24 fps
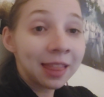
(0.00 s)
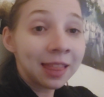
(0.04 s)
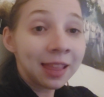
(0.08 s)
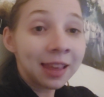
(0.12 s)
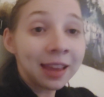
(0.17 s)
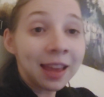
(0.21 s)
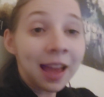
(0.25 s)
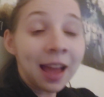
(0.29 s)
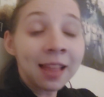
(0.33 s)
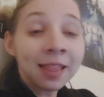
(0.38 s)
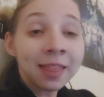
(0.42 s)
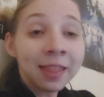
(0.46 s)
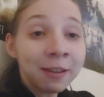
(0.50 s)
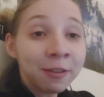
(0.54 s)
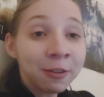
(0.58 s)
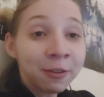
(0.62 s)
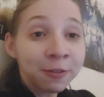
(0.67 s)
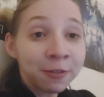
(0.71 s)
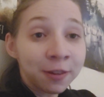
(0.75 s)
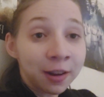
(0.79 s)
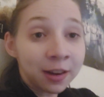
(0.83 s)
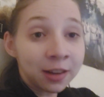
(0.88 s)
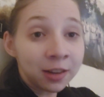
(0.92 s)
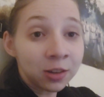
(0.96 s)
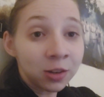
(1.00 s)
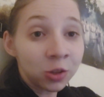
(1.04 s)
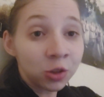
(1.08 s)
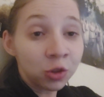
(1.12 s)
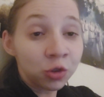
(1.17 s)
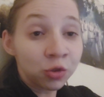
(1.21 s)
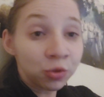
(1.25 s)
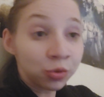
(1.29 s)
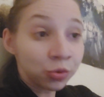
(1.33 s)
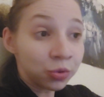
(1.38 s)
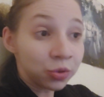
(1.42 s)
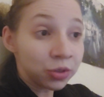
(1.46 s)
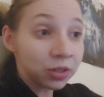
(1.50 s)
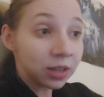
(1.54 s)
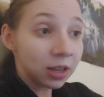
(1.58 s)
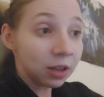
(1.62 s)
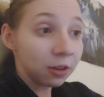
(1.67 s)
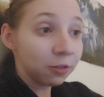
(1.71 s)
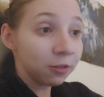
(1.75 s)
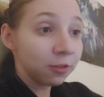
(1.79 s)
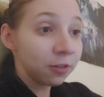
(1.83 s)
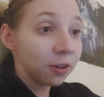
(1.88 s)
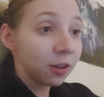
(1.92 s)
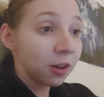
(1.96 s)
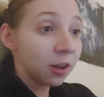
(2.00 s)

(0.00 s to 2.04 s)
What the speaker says: like I'll never find the true self.